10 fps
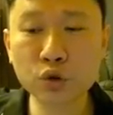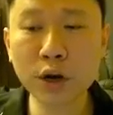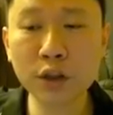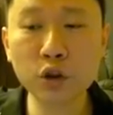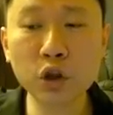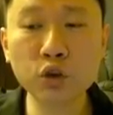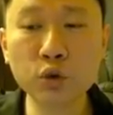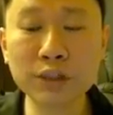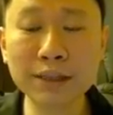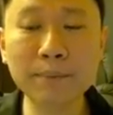not to
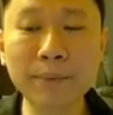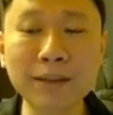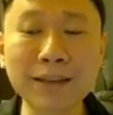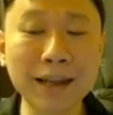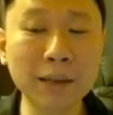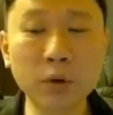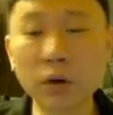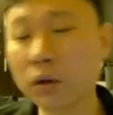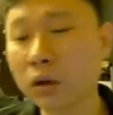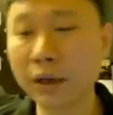simply
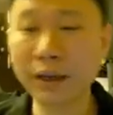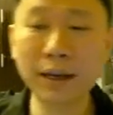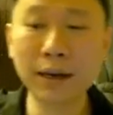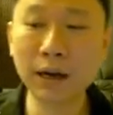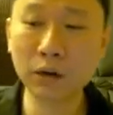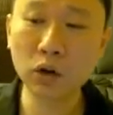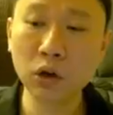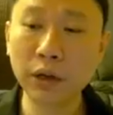teleport in and out.